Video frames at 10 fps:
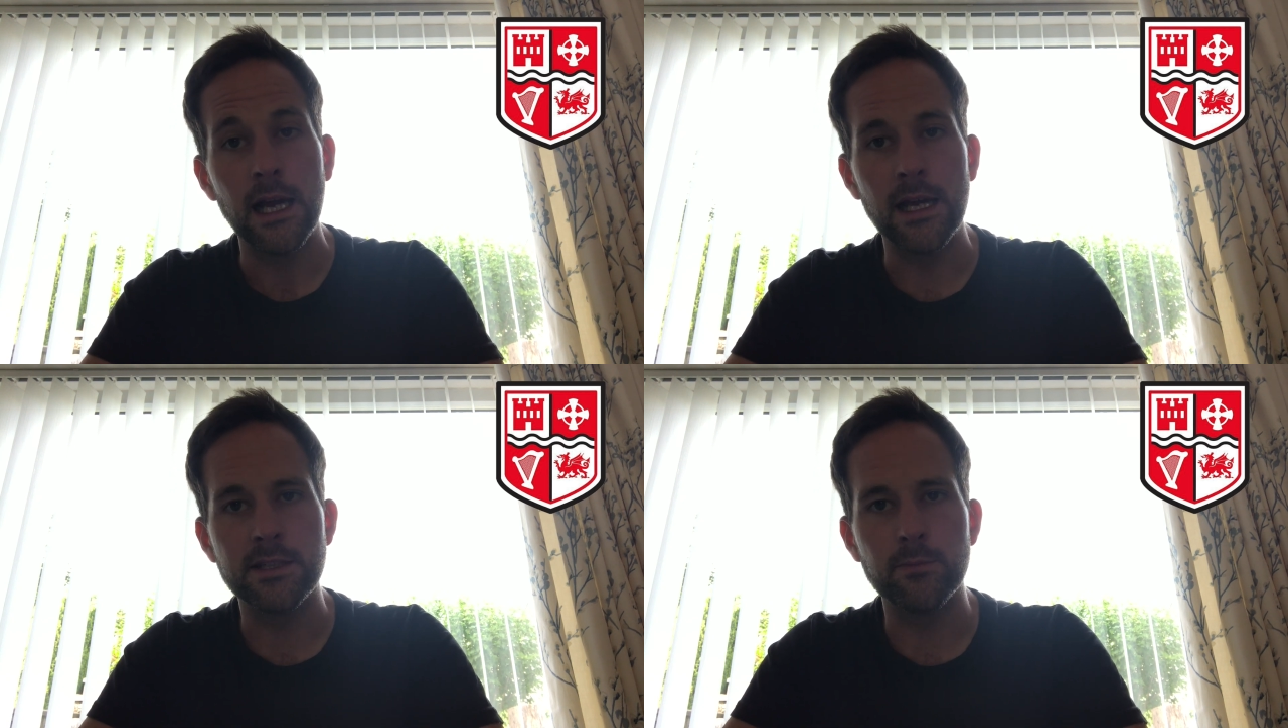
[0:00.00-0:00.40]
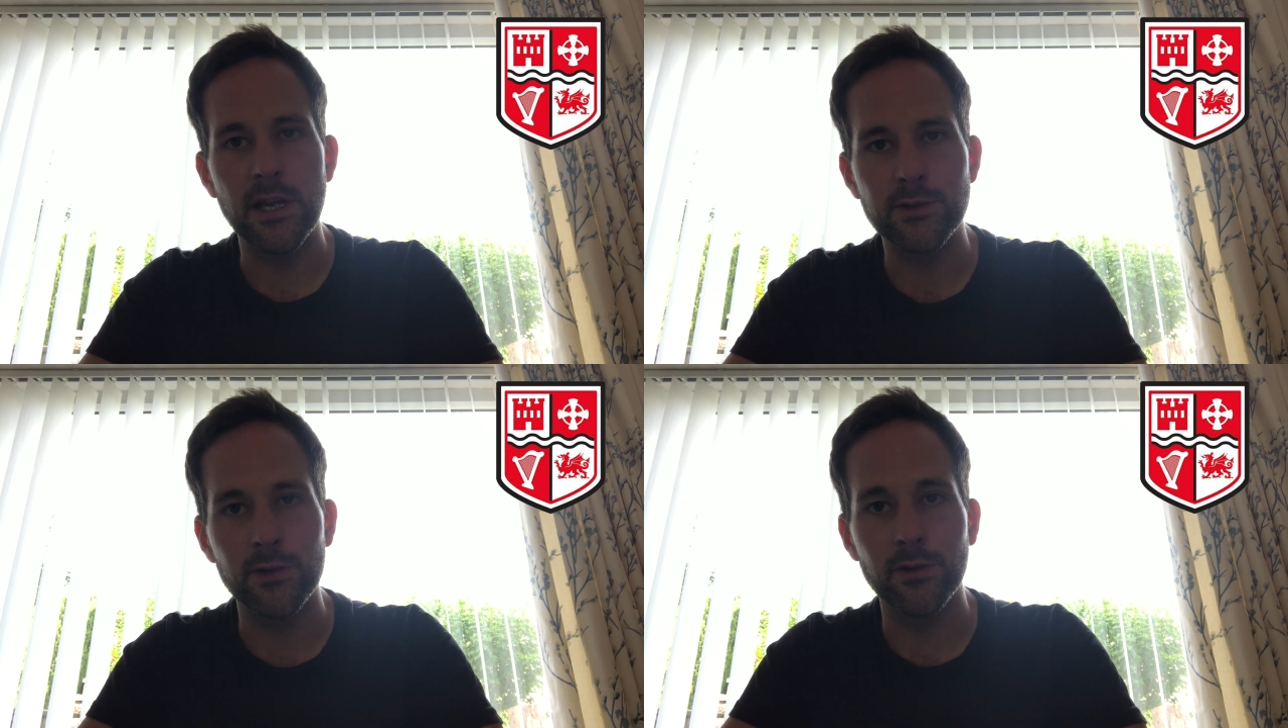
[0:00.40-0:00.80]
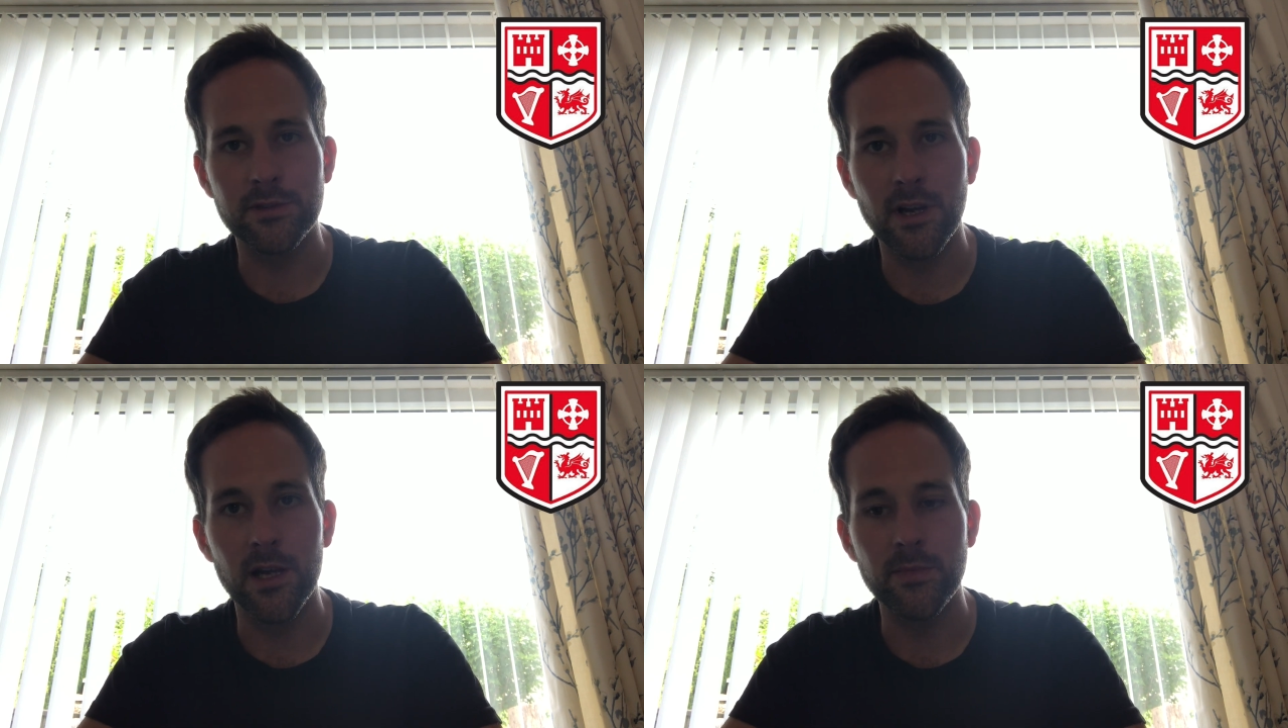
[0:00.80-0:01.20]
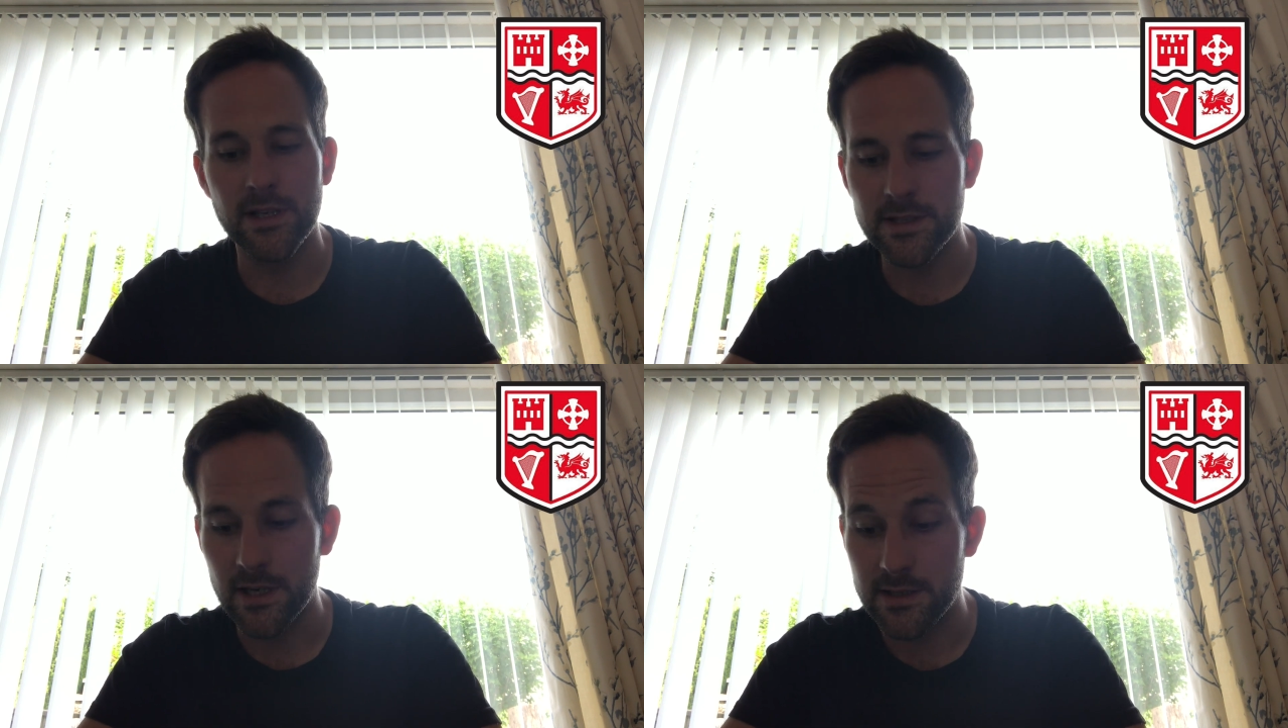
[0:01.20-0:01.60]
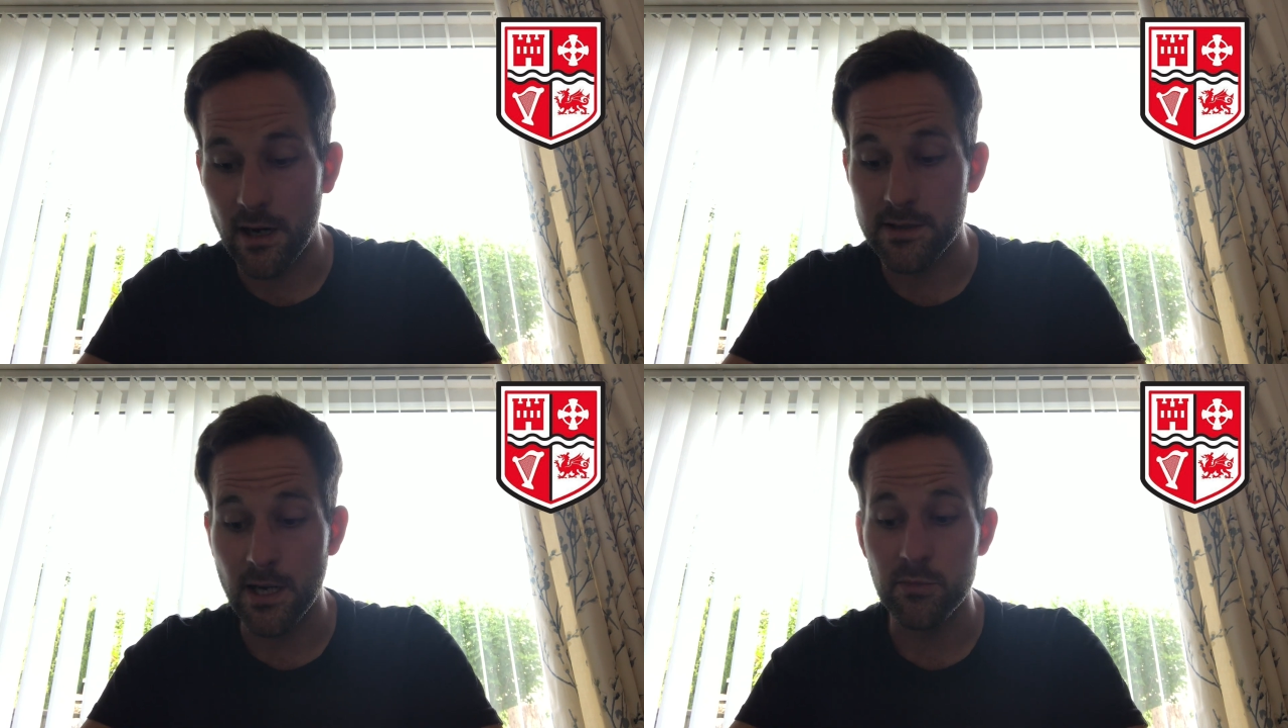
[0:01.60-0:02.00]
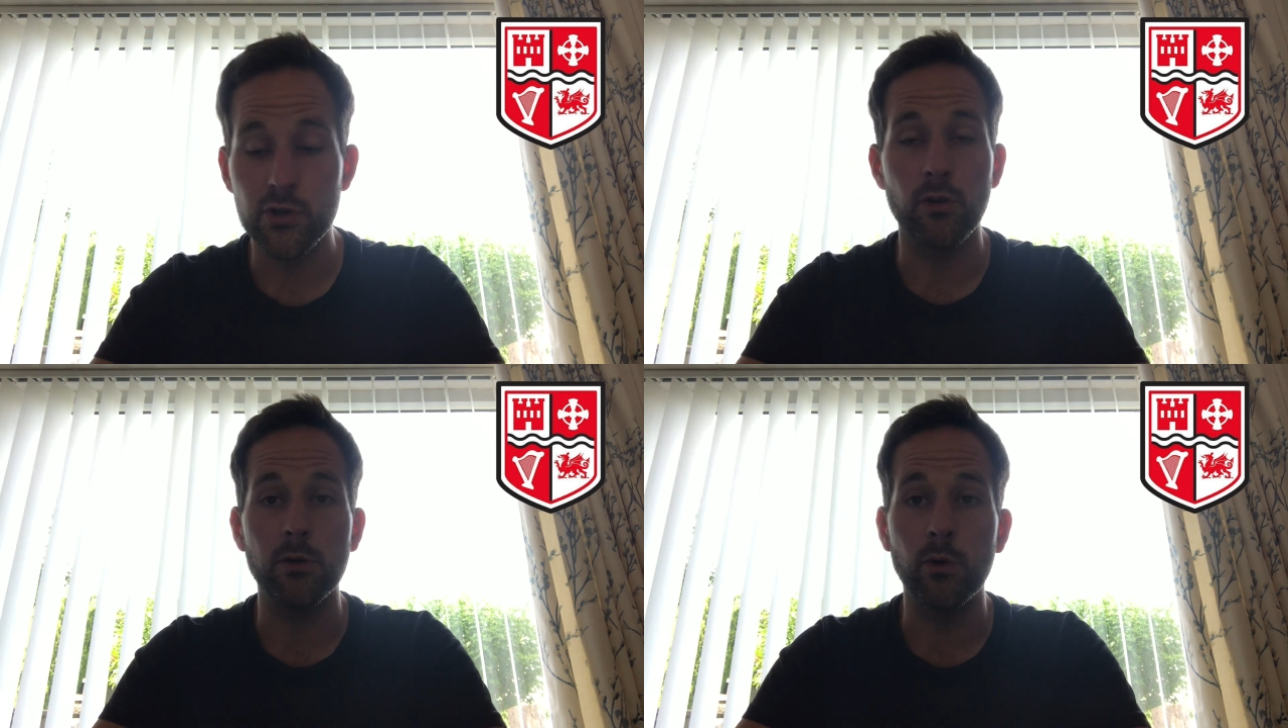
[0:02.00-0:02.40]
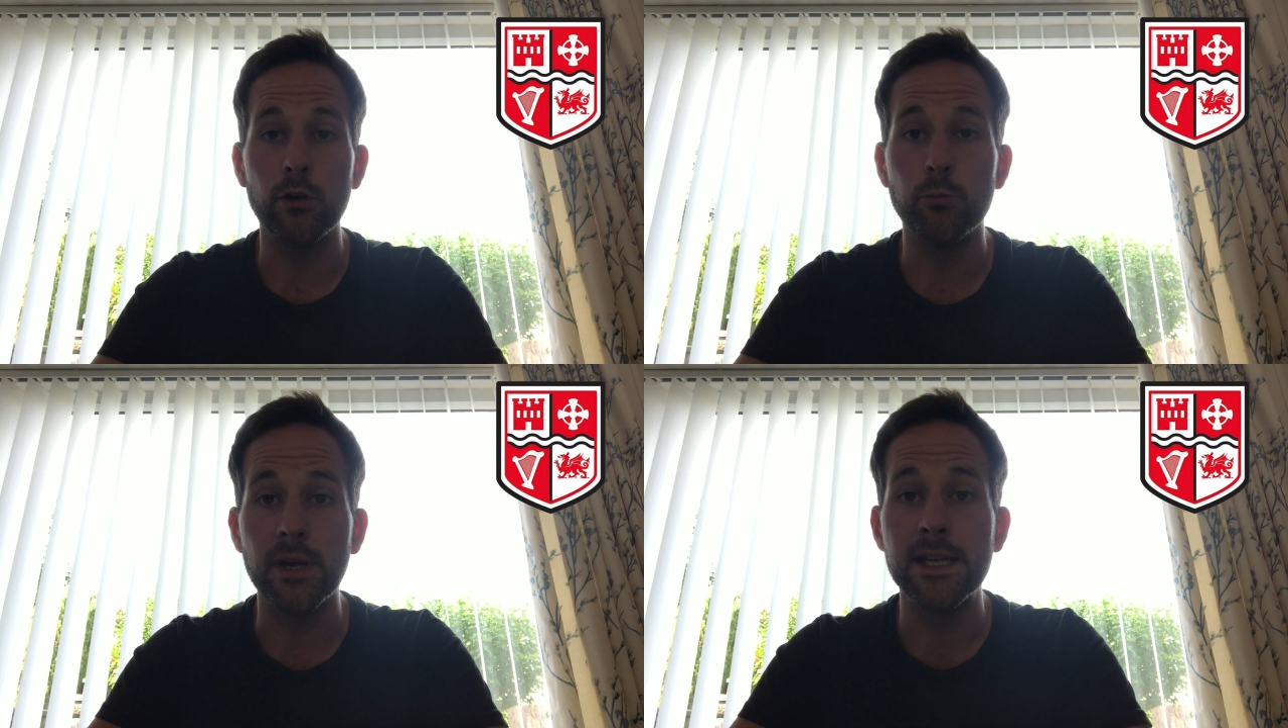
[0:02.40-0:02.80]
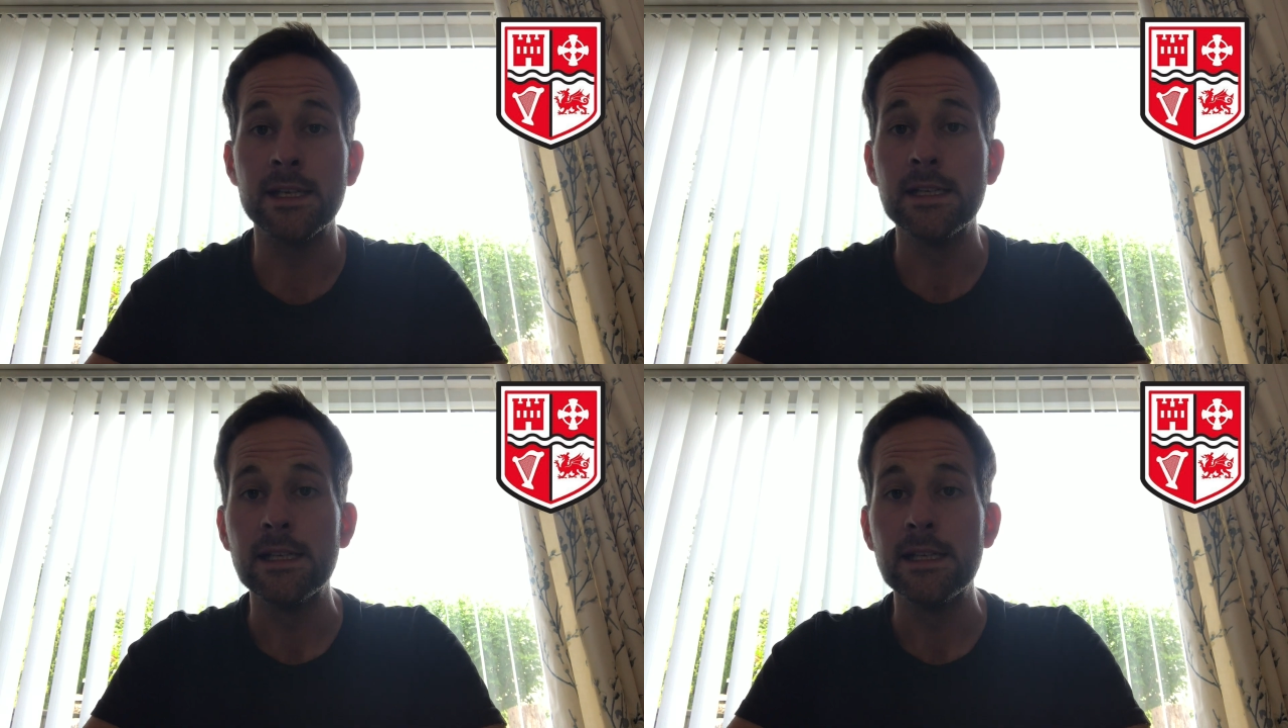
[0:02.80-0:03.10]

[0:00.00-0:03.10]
and to make sure your time in St Cyres, I'm sure it will be